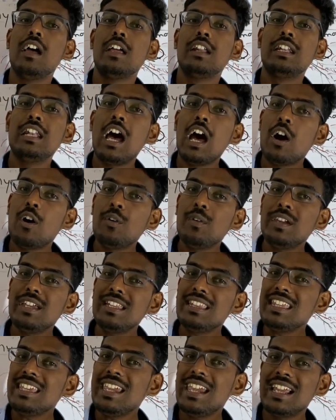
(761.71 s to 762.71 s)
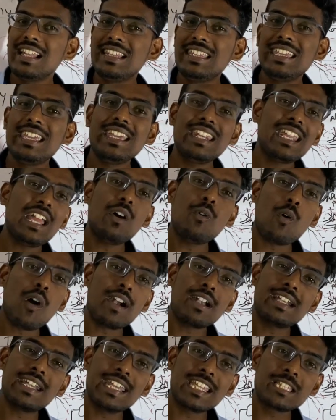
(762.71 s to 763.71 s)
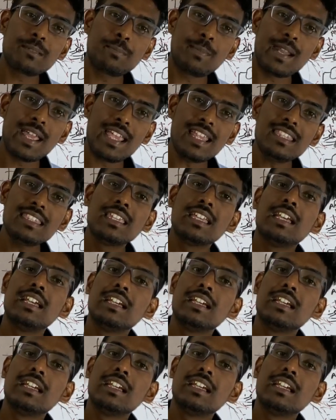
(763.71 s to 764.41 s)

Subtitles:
Now in the healthy area, what takes place?